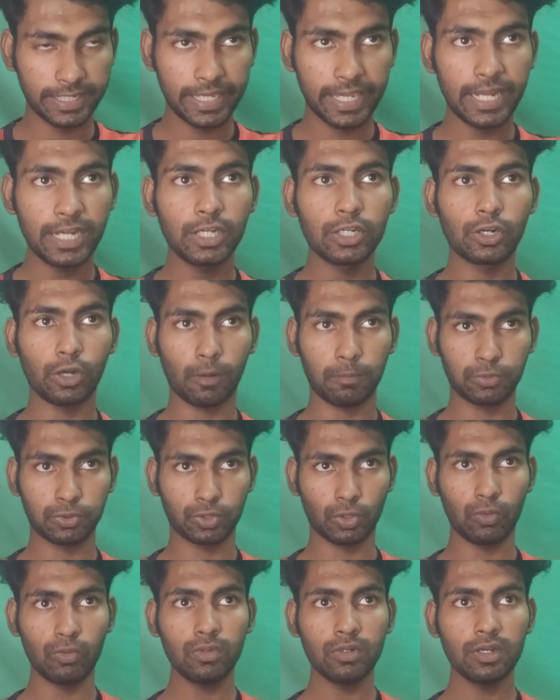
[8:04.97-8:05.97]
Kane drops
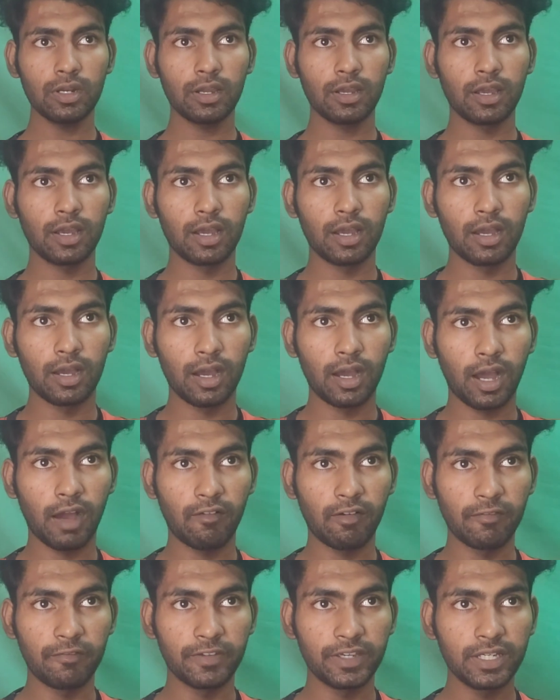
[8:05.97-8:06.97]
down.
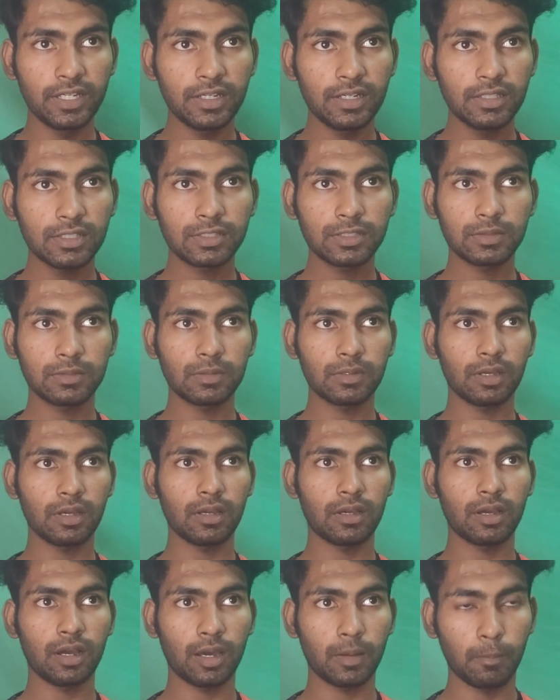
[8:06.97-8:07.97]
Our wingers
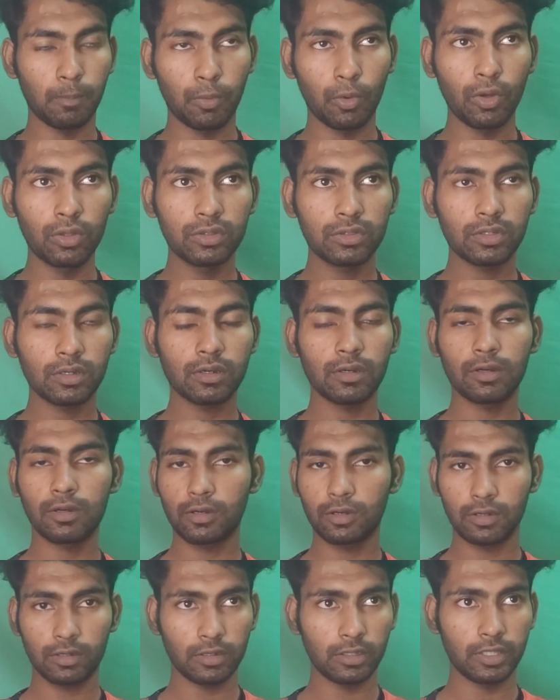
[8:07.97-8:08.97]
are both
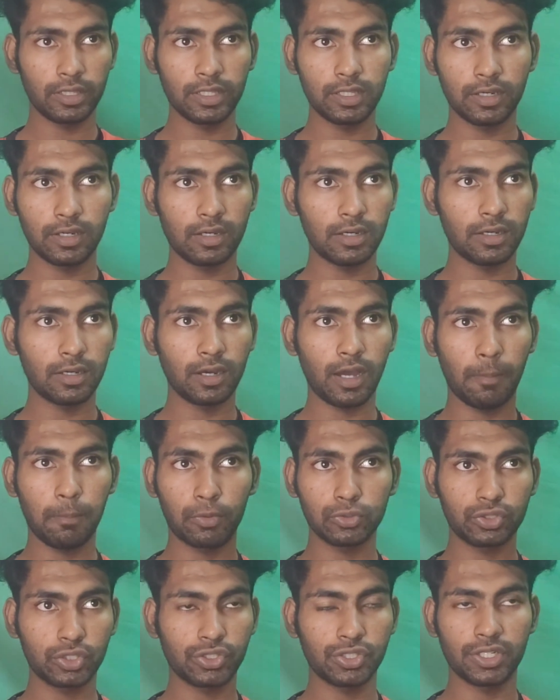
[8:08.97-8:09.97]
in the
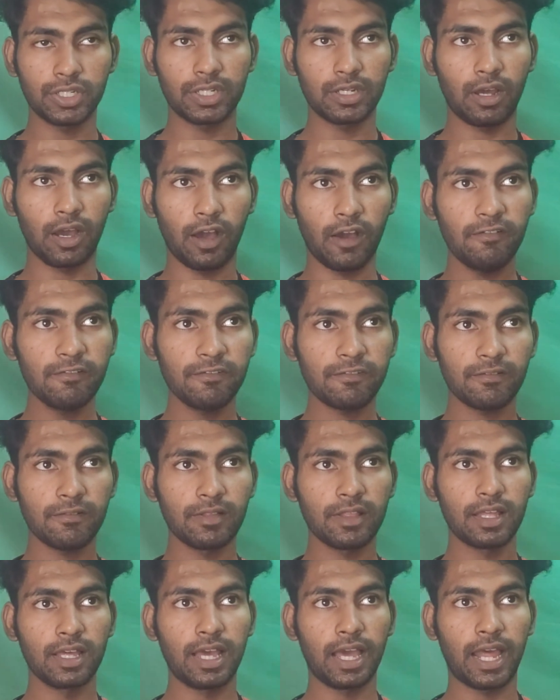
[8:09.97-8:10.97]
opposition half,
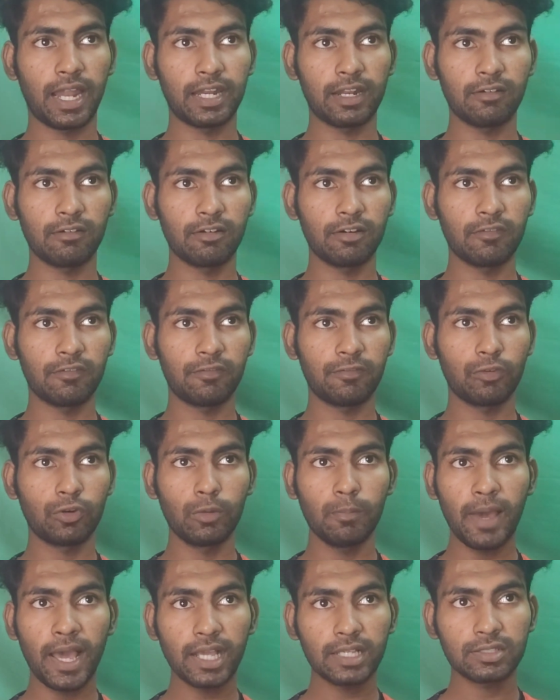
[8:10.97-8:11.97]
and our
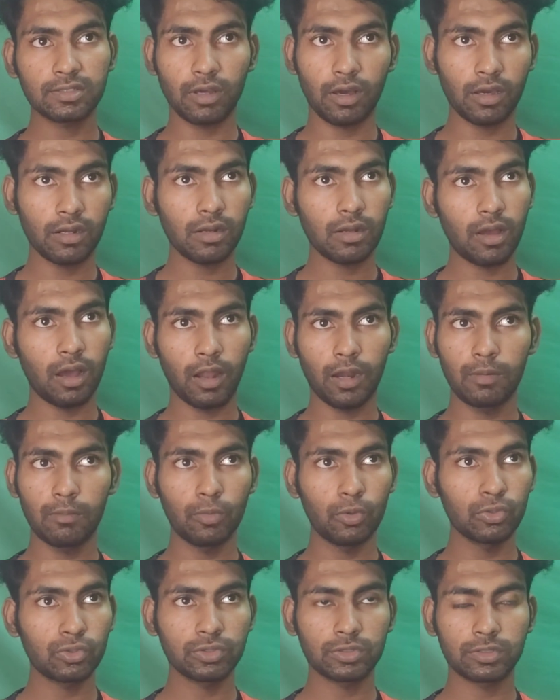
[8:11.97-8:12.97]
fullbacks are
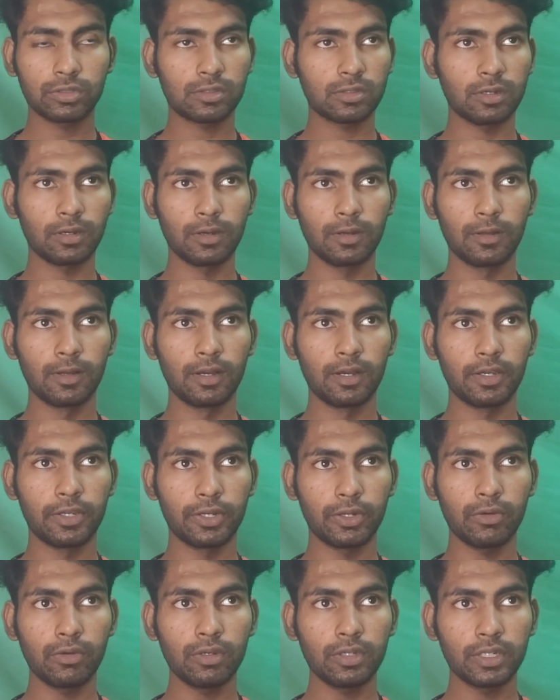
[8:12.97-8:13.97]
almost
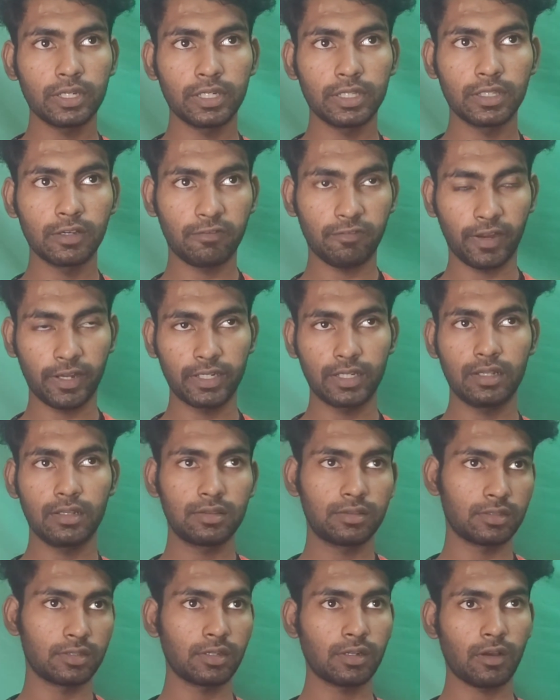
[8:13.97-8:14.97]
in the uh,
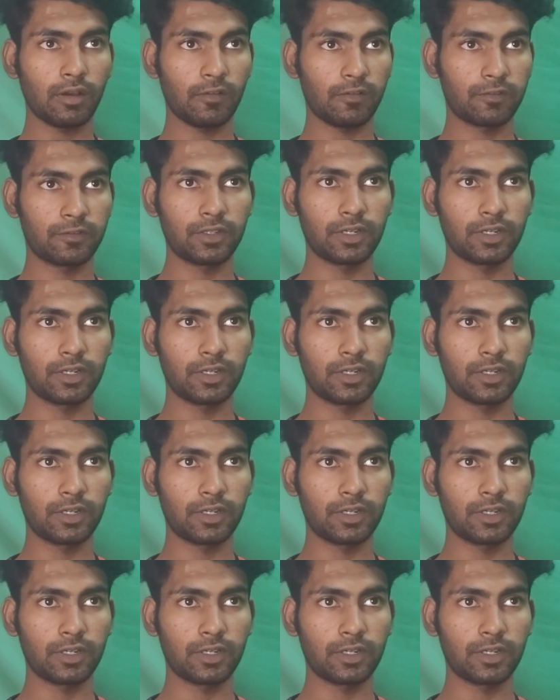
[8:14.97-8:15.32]
final third